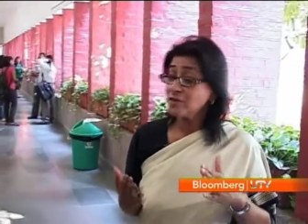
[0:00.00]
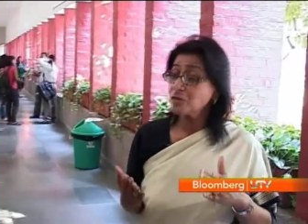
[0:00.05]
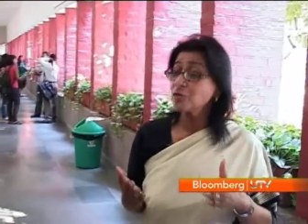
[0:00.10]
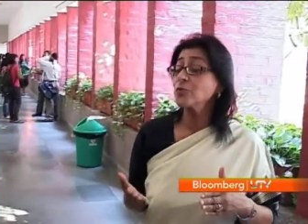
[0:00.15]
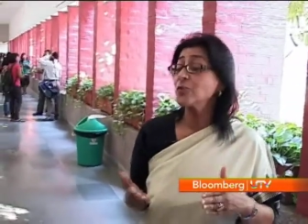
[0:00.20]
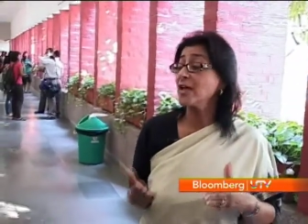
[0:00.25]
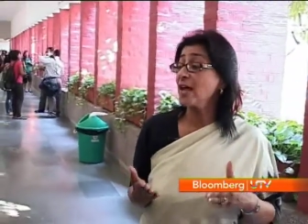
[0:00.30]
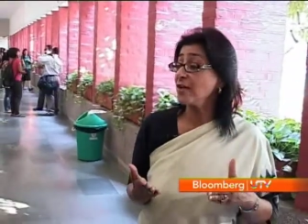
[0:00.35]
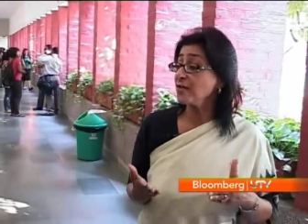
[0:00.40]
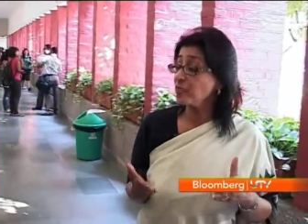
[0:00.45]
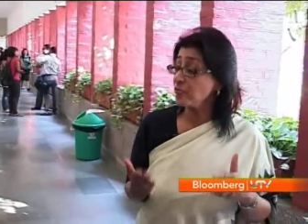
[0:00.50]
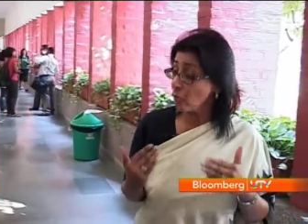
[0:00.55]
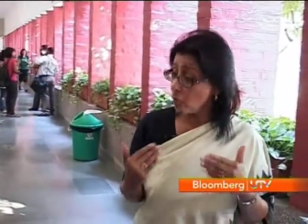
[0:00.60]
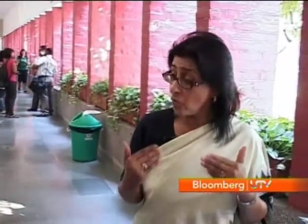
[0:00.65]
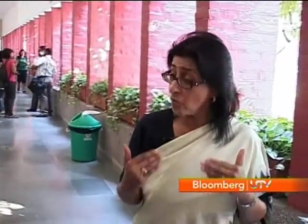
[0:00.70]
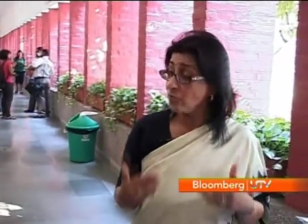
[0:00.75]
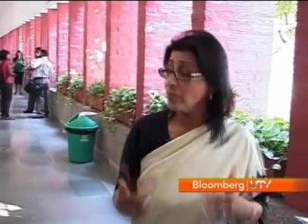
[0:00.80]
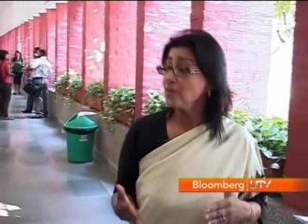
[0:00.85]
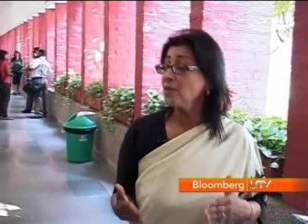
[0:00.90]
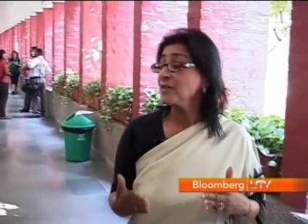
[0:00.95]
to
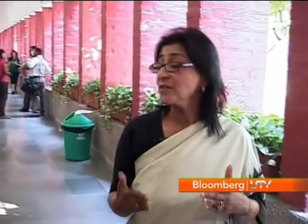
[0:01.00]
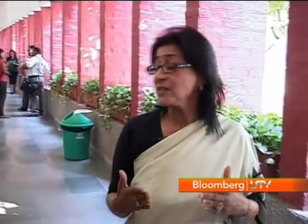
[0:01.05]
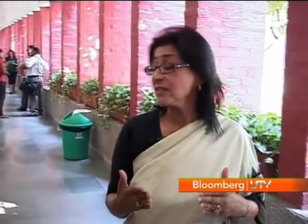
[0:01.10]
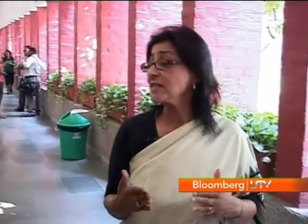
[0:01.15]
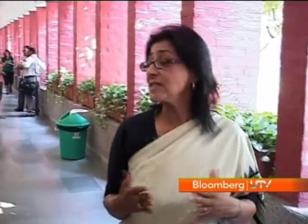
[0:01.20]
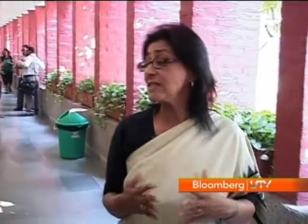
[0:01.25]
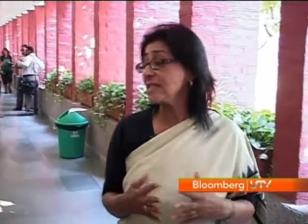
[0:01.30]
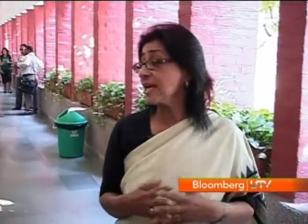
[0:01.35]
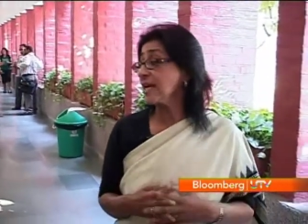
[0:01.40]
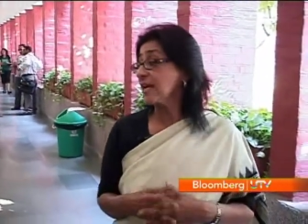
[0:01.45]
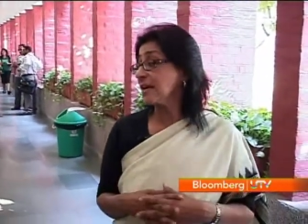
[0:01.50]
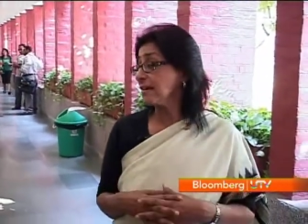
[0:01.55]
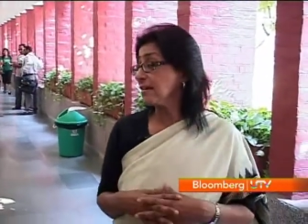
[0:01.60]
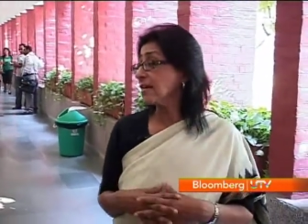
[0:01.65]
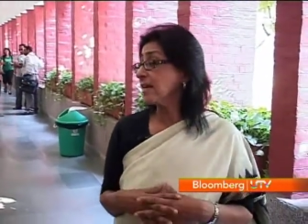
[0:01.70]
therefore stay